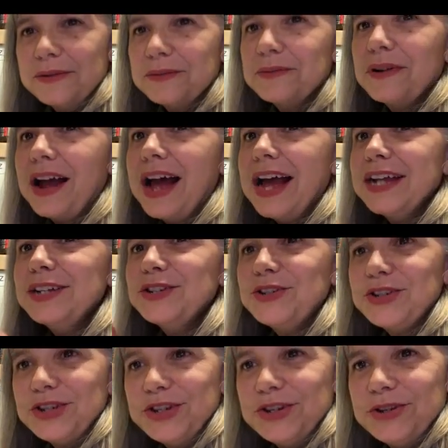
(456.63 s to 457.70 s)
right
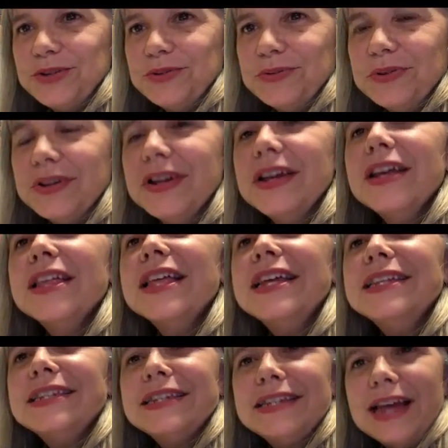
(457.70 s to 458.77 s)
two
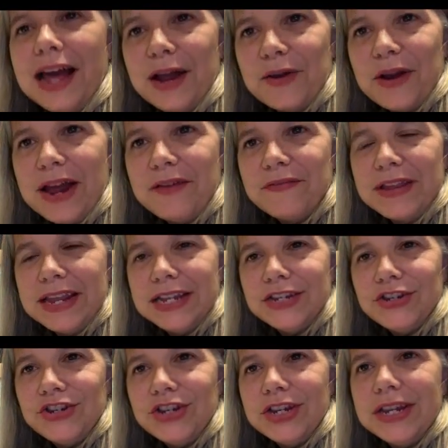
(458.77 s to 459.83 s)
is digraph
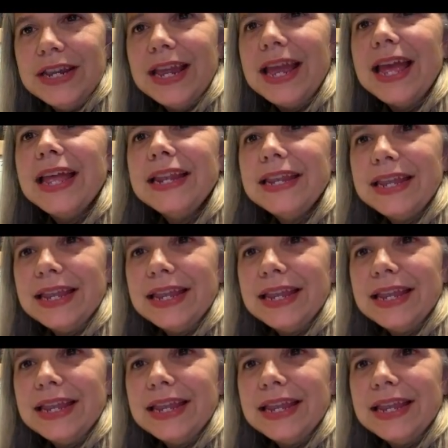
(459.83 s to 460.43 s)
ng and